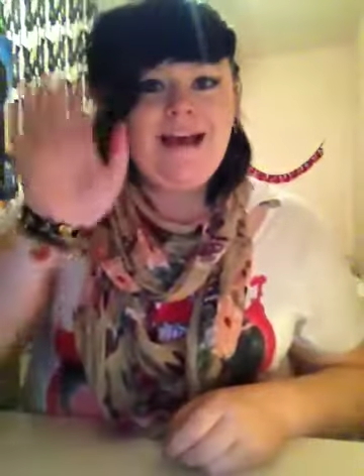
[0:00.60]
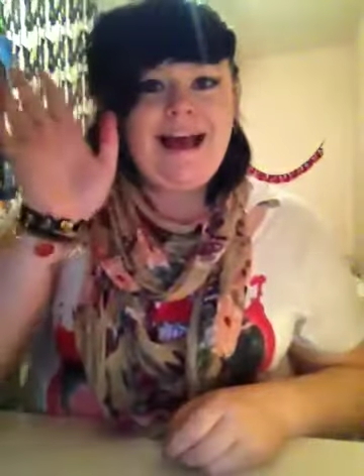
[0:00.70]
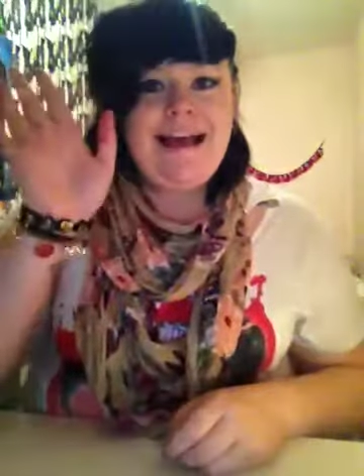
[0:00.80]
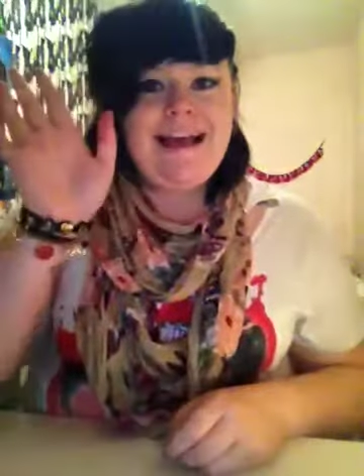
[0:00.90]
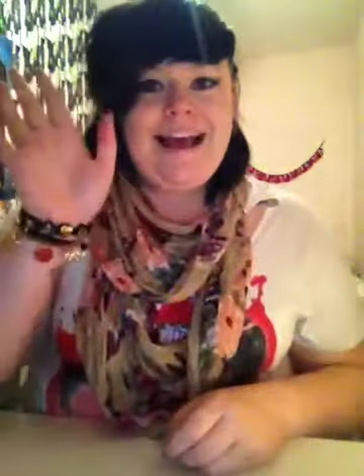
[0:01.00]

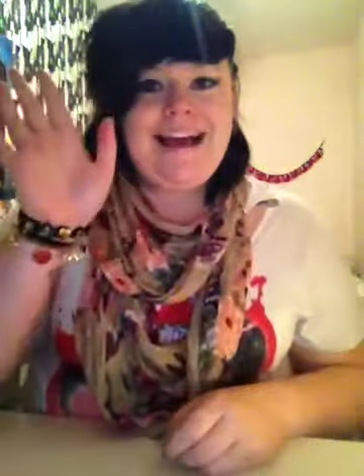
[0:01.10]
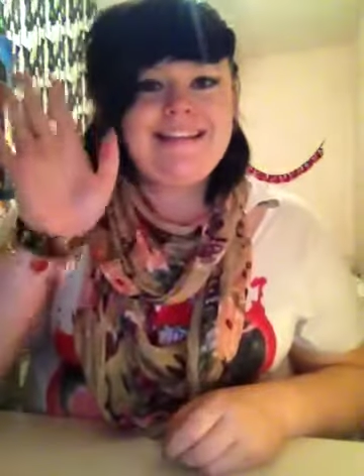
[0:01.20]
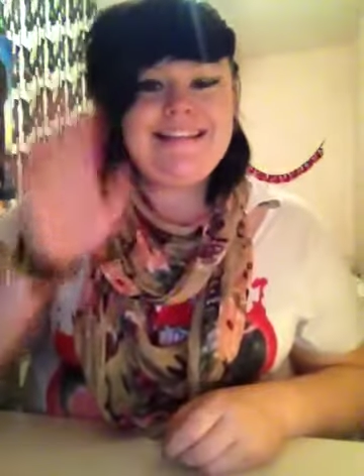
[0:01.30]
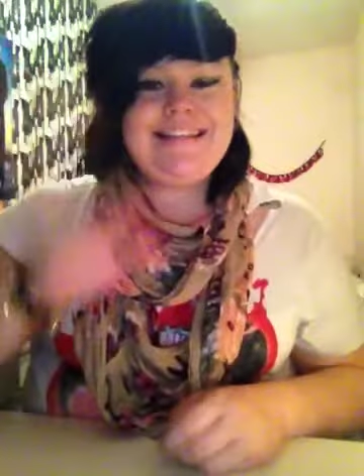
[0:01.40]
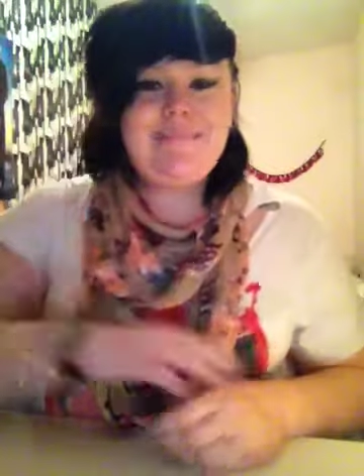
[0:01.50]
Hi
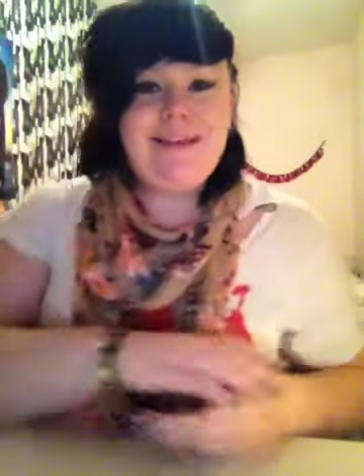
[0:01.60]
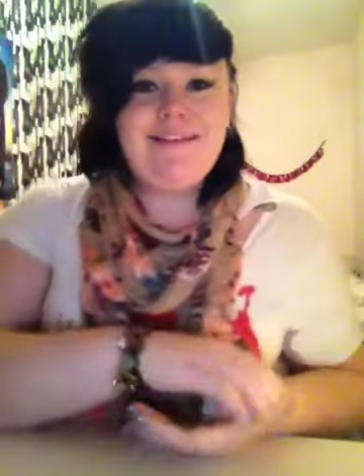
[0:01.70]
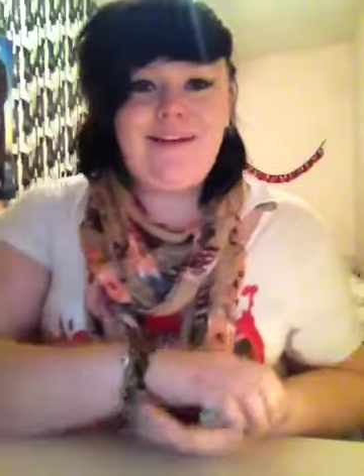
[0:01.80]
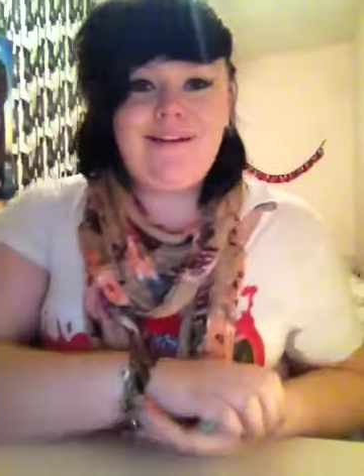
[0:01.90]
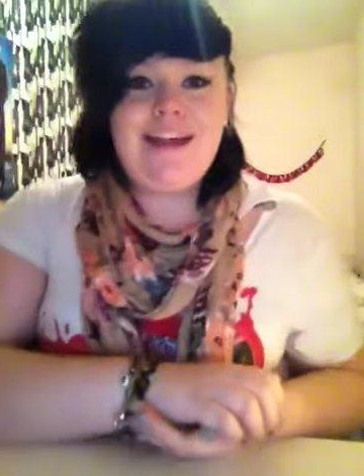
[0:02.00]
guys, it's me,
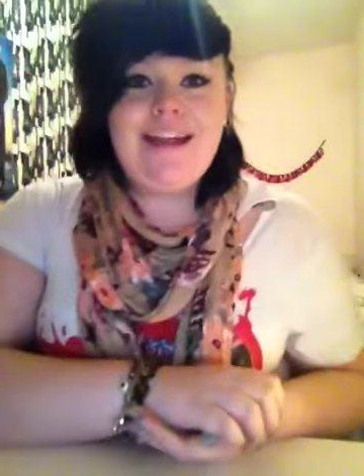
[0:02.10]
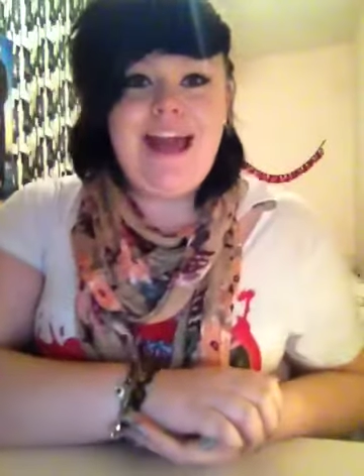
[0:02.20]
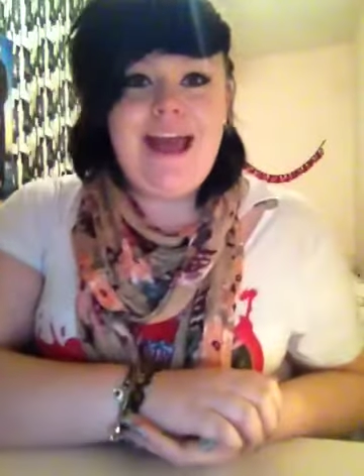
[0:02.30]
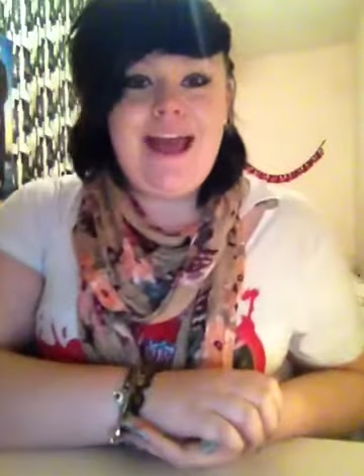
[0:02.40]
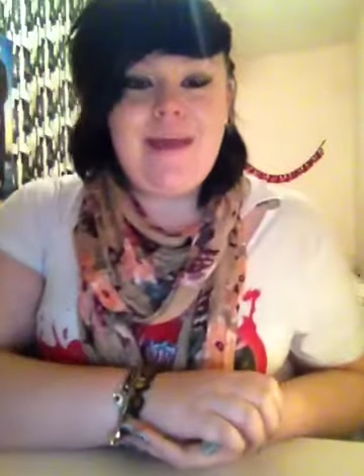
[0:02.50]
Lauren.
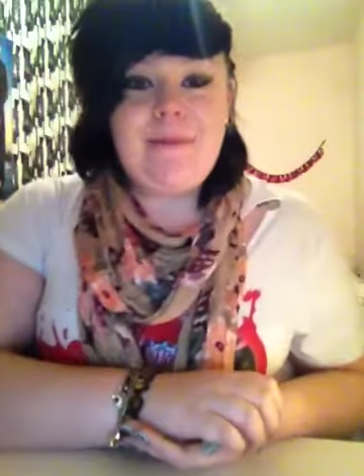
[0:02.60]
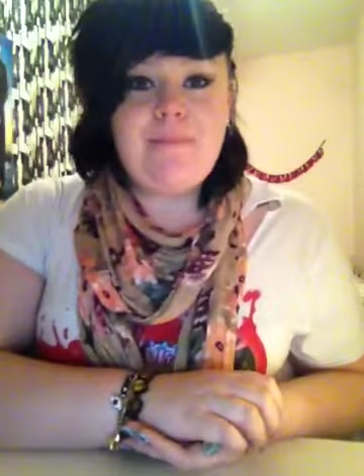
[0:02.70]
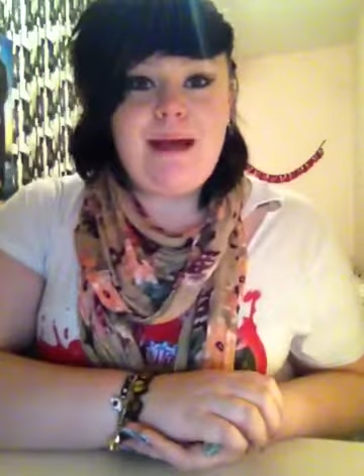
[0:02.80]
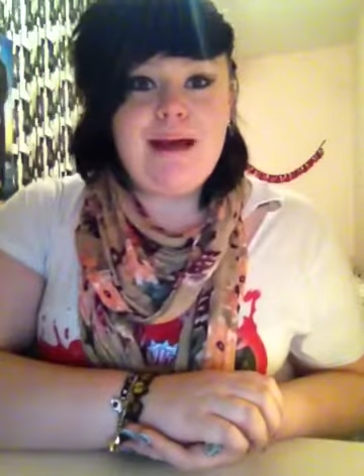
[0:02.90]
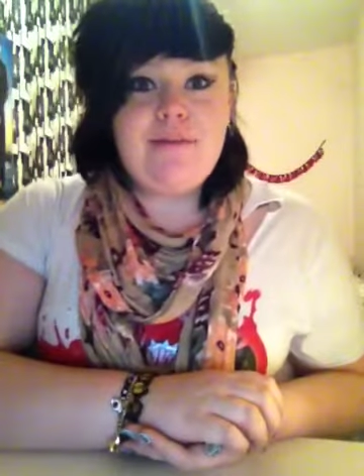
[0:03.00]
I'm
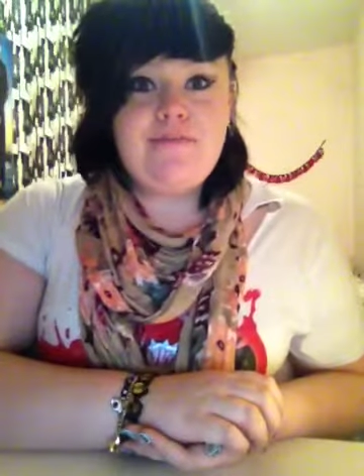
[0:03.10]
back